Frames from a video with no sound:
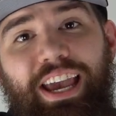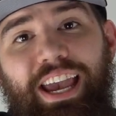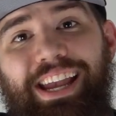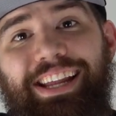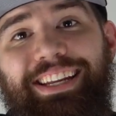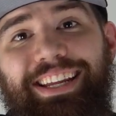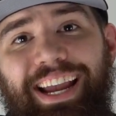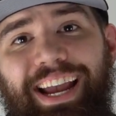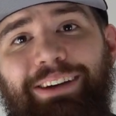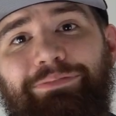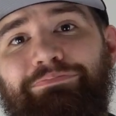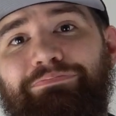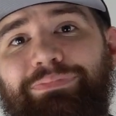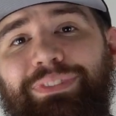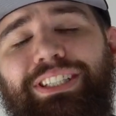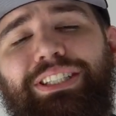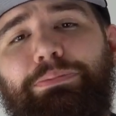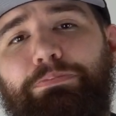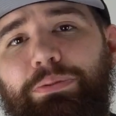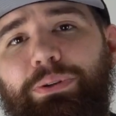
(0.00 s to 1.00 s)
And yeah,
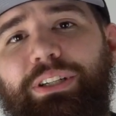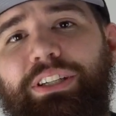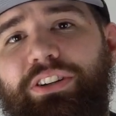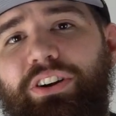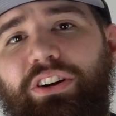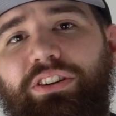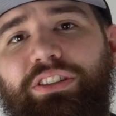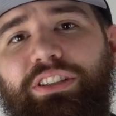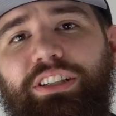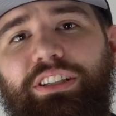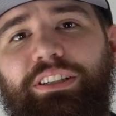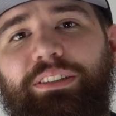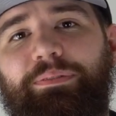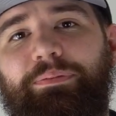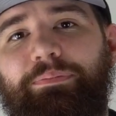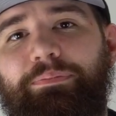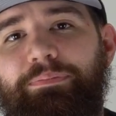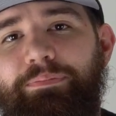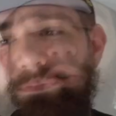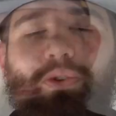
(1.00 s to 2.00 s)
it's pretty darn
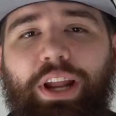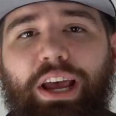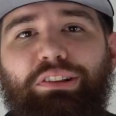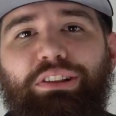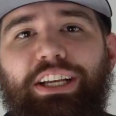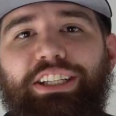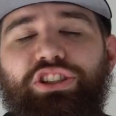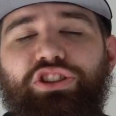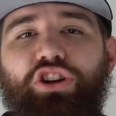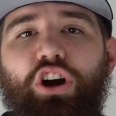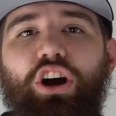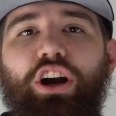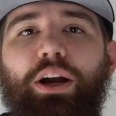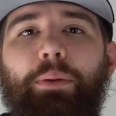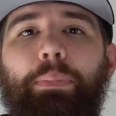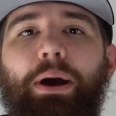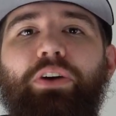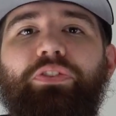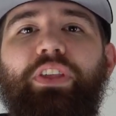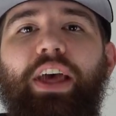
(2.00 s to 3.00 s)
good. So now let's talk
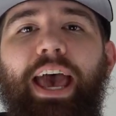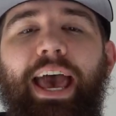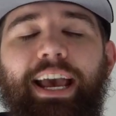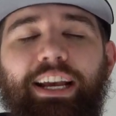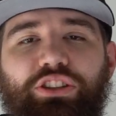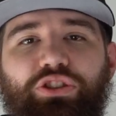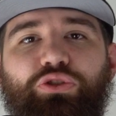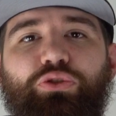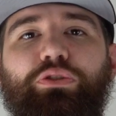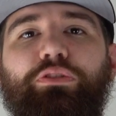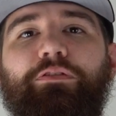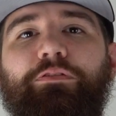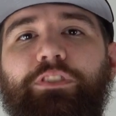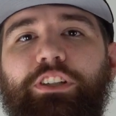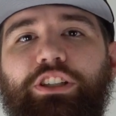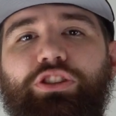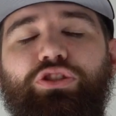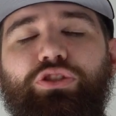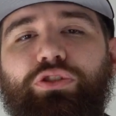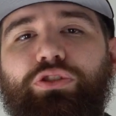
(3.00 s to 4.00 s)
about the extra
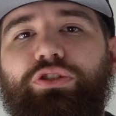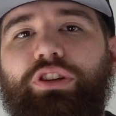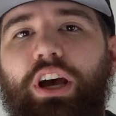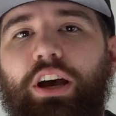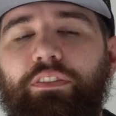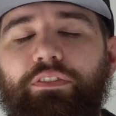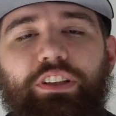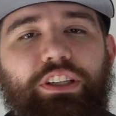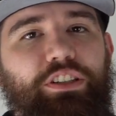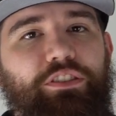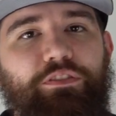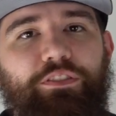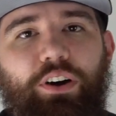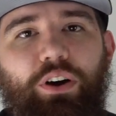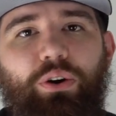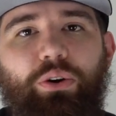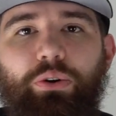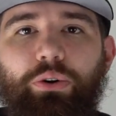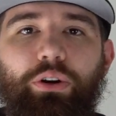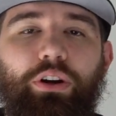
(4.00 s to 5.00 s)
features of this
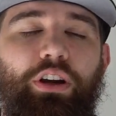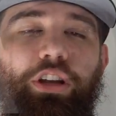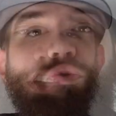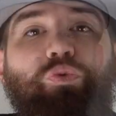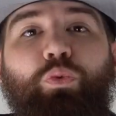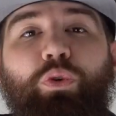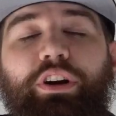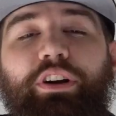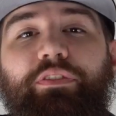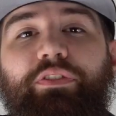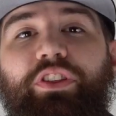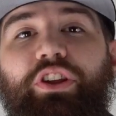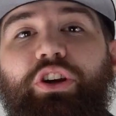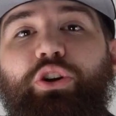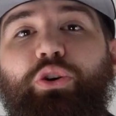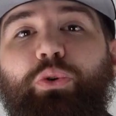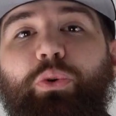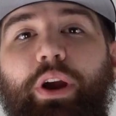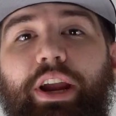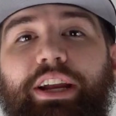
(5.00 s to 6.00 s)
phone. And one of the
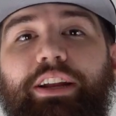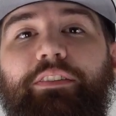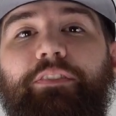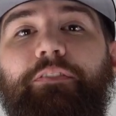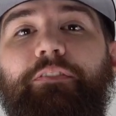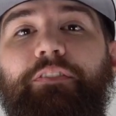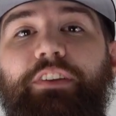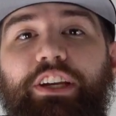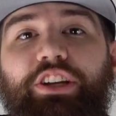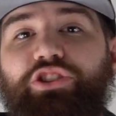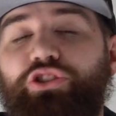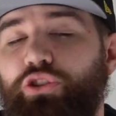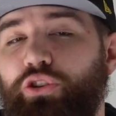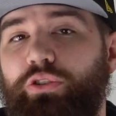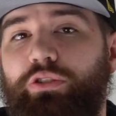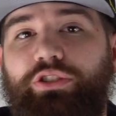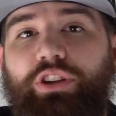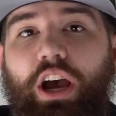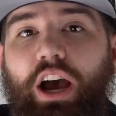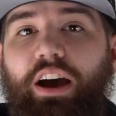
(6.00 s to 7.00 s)
great
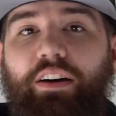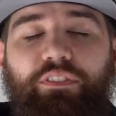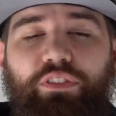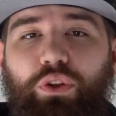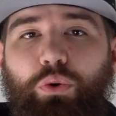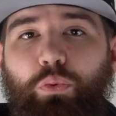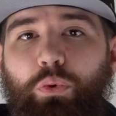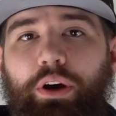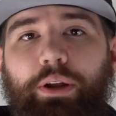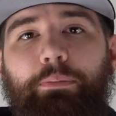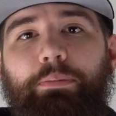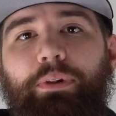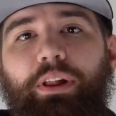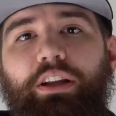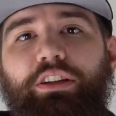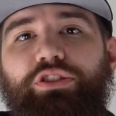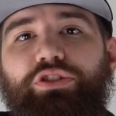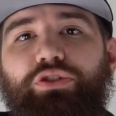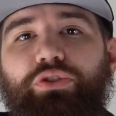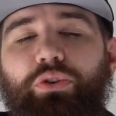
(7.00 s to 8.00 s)
features of the
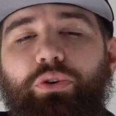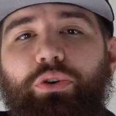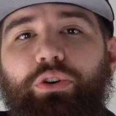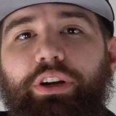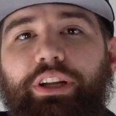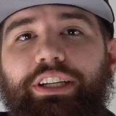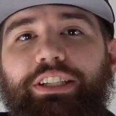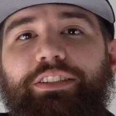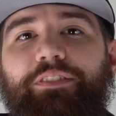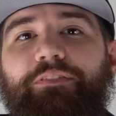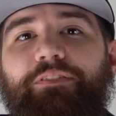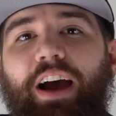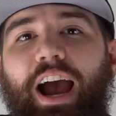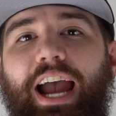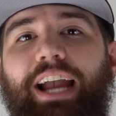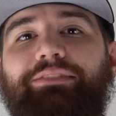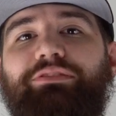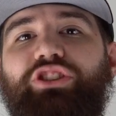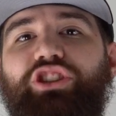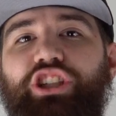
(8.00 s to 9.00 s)
OnePlus Nord is
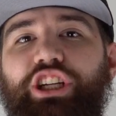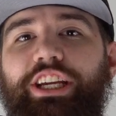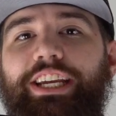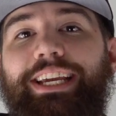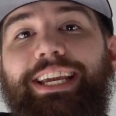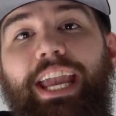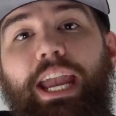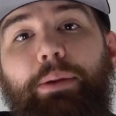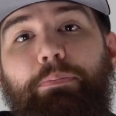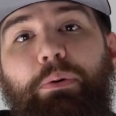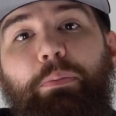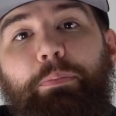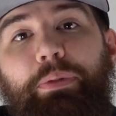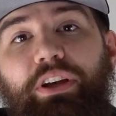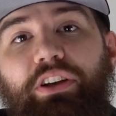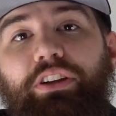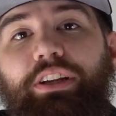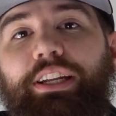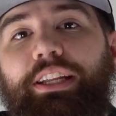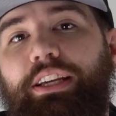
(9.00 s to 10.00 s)
5G
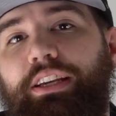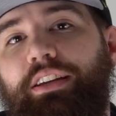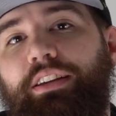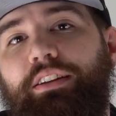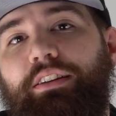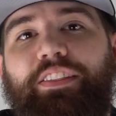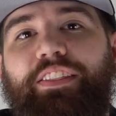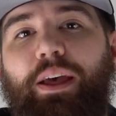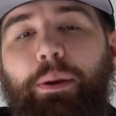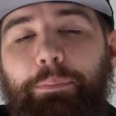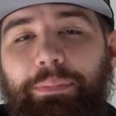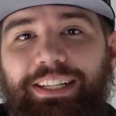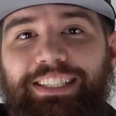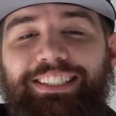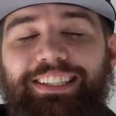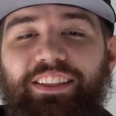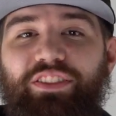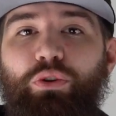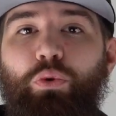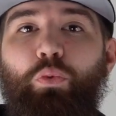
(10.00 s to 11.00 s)
capability. That
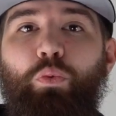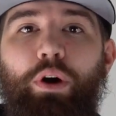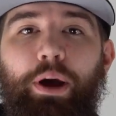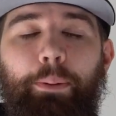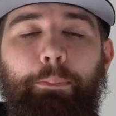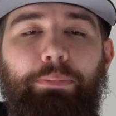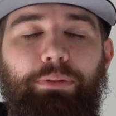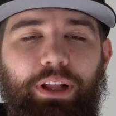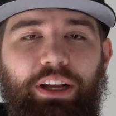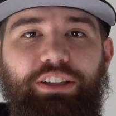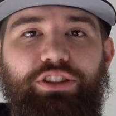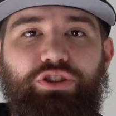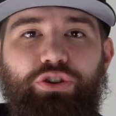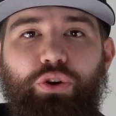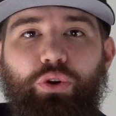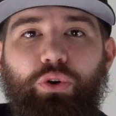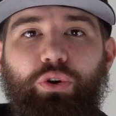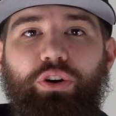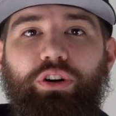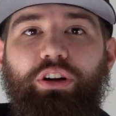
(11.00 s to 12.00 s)
means that the OnePlus
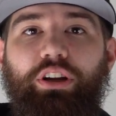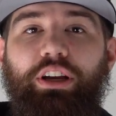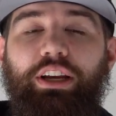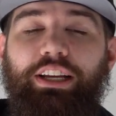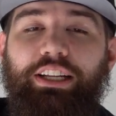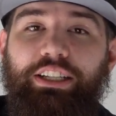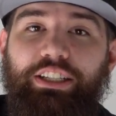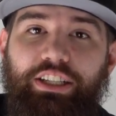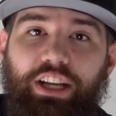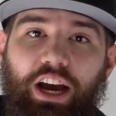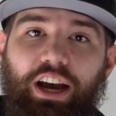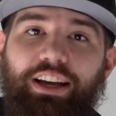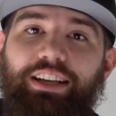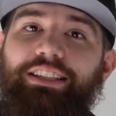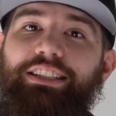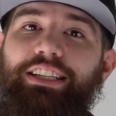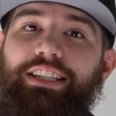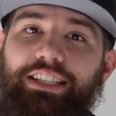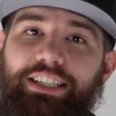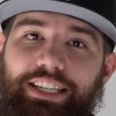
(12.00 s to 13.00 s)
Nord
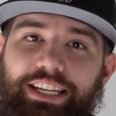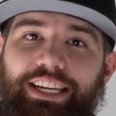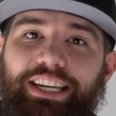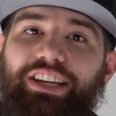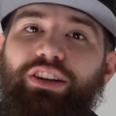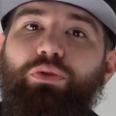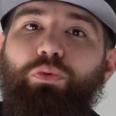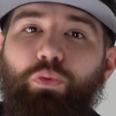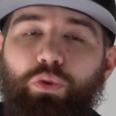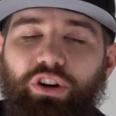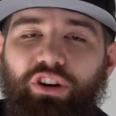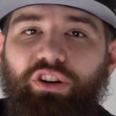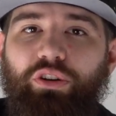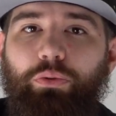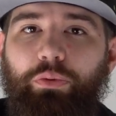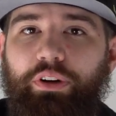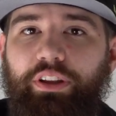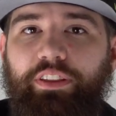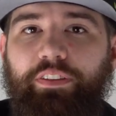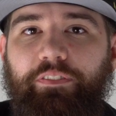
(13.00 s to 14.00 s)
does indeed
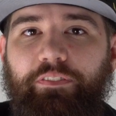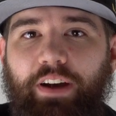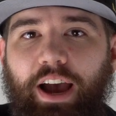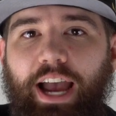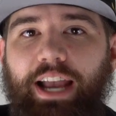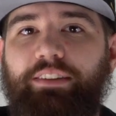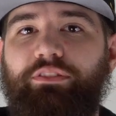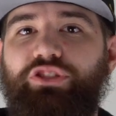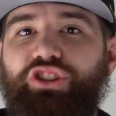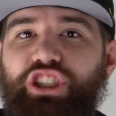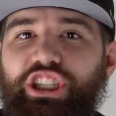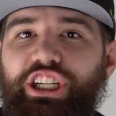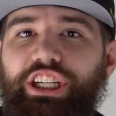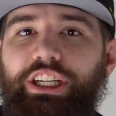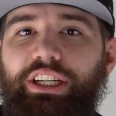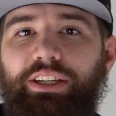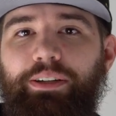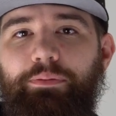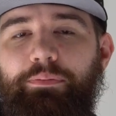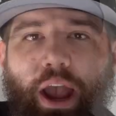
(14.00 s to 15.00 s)
work with
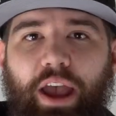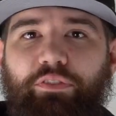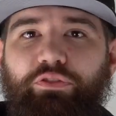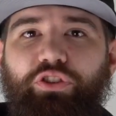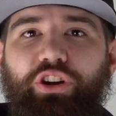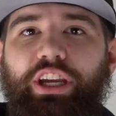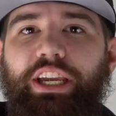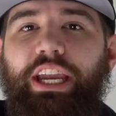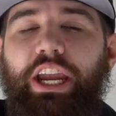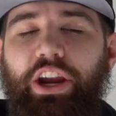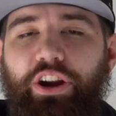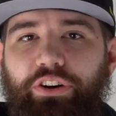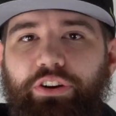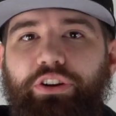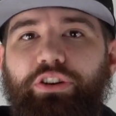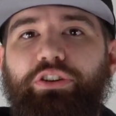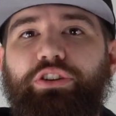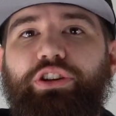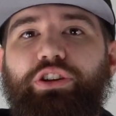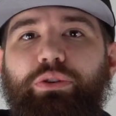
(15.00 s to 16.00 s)
5G. Now, every
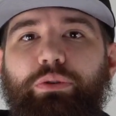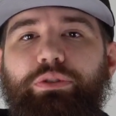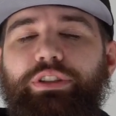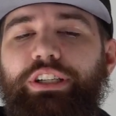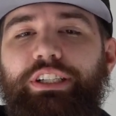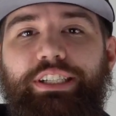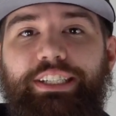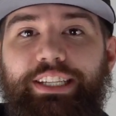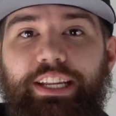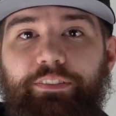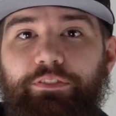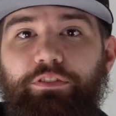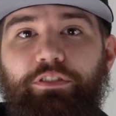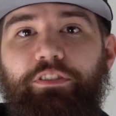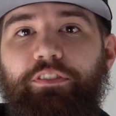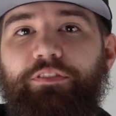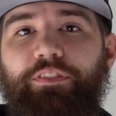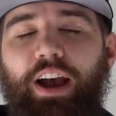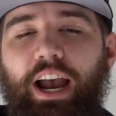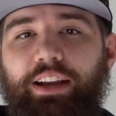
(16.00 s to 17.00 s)
carrier uses
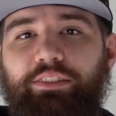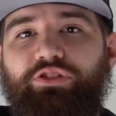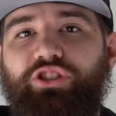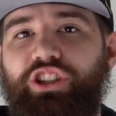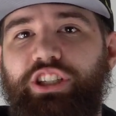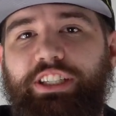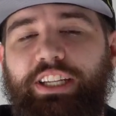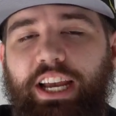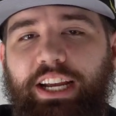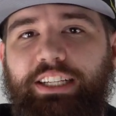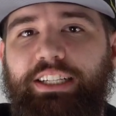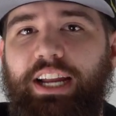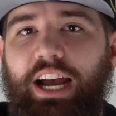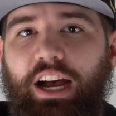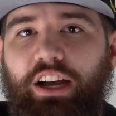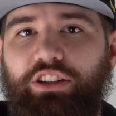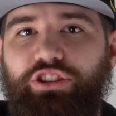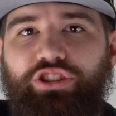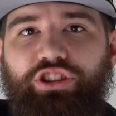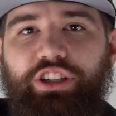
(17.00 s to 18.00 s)
different 5G
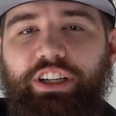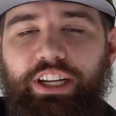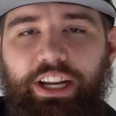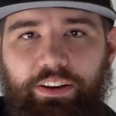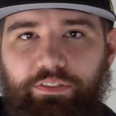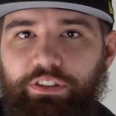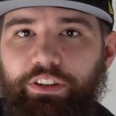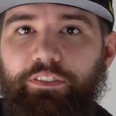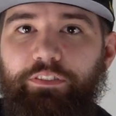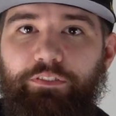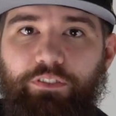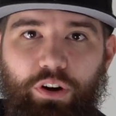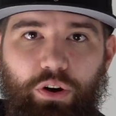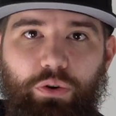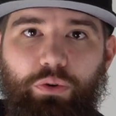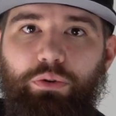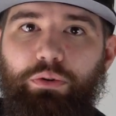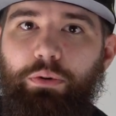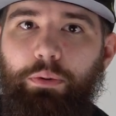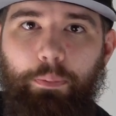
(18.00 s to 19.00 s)
technology, and every
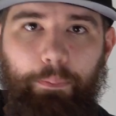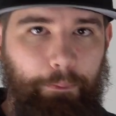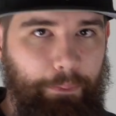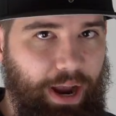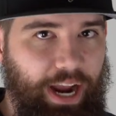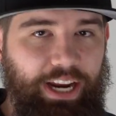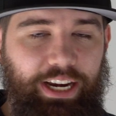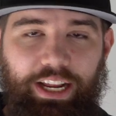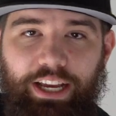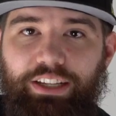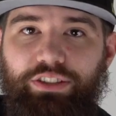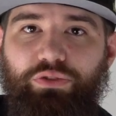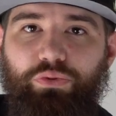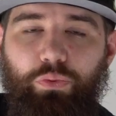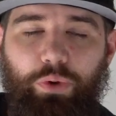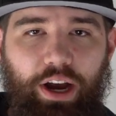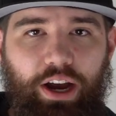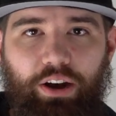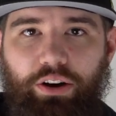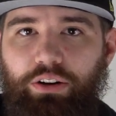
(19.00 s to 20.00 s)
phone might as
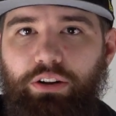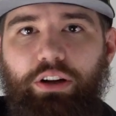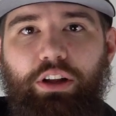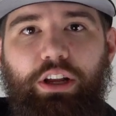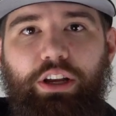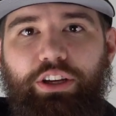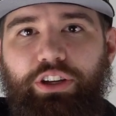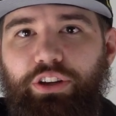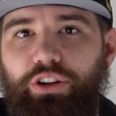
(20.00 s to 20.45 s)
well.